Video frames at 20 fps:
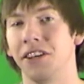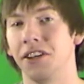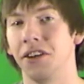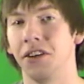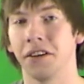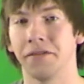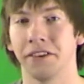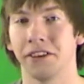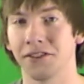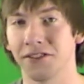in
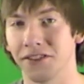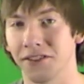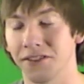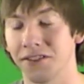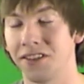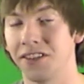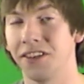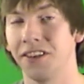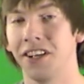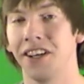Universal
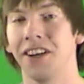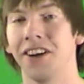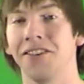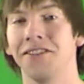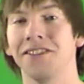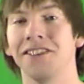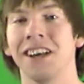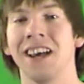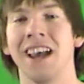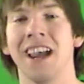
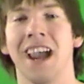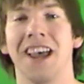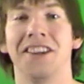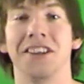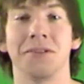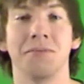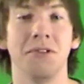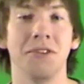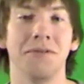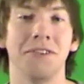Studios, and
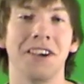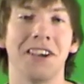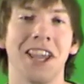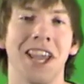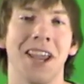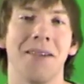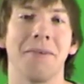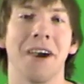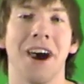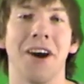this movie
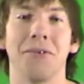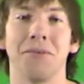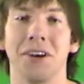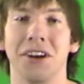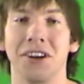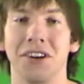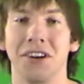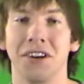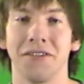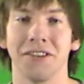came out
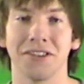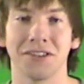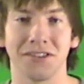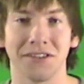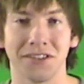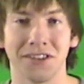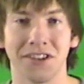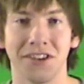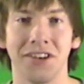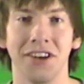when
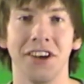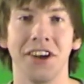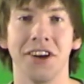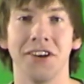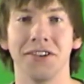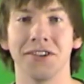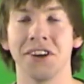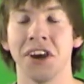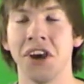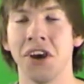Universal
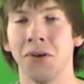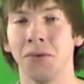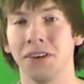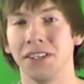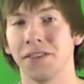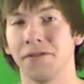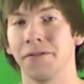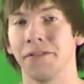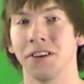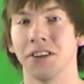Studios
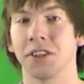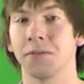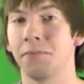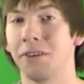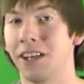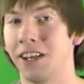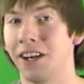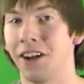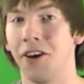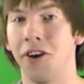was first
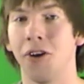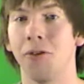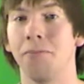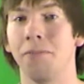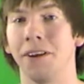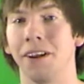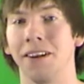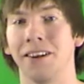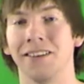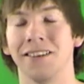being
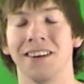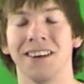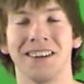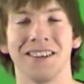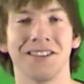opened.